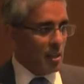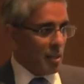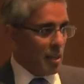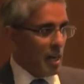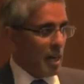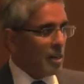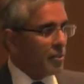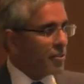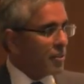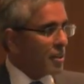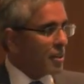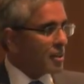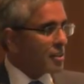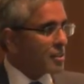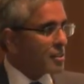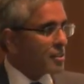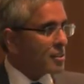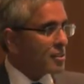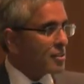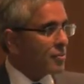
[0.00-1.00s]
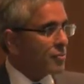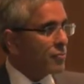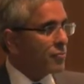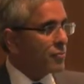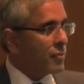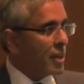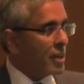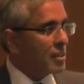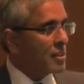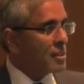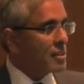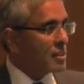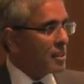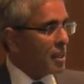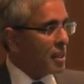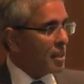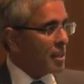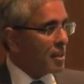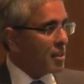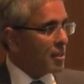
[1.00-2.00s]
I think it's fair to
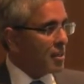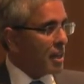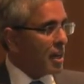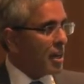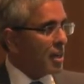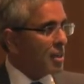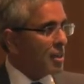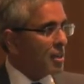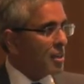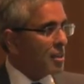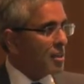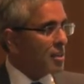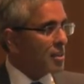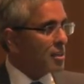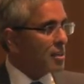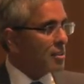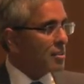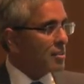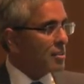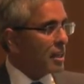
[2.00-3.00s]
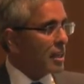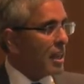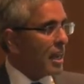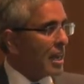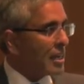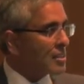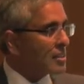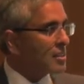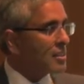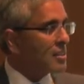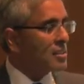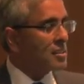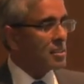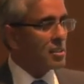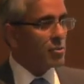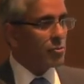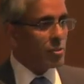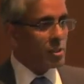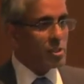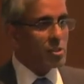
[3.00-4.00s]
say that that excellence
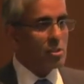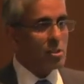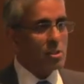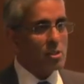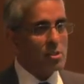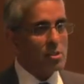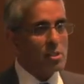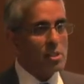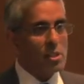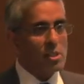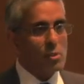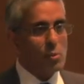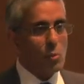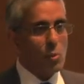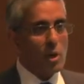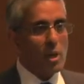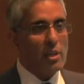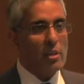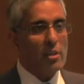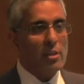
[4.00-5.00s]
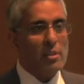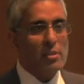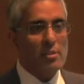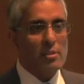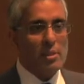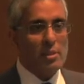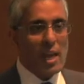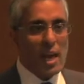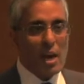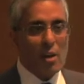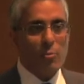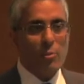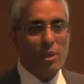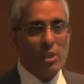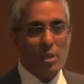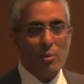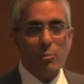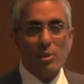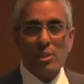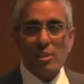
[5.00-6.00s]
in research is what is now
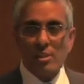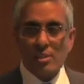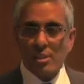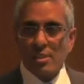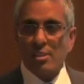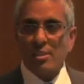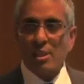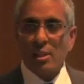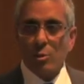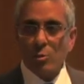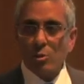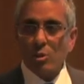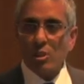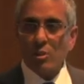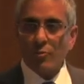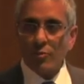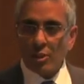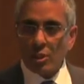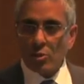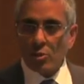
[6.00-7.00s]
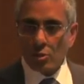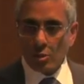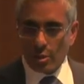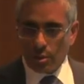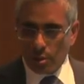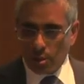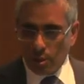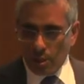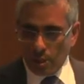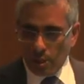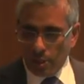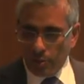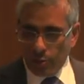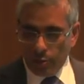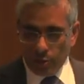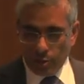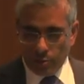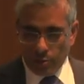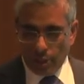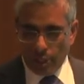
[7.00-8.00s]
becoming the distinguishing feature of
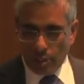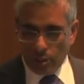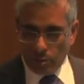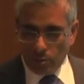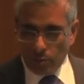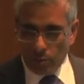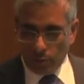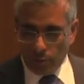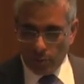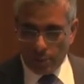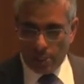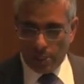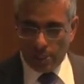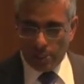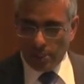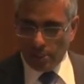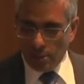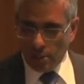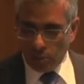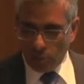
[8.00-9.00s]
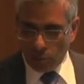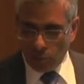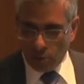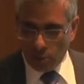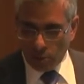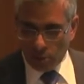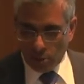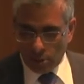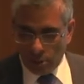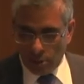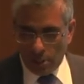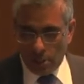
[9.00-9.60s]
the great universities in the world.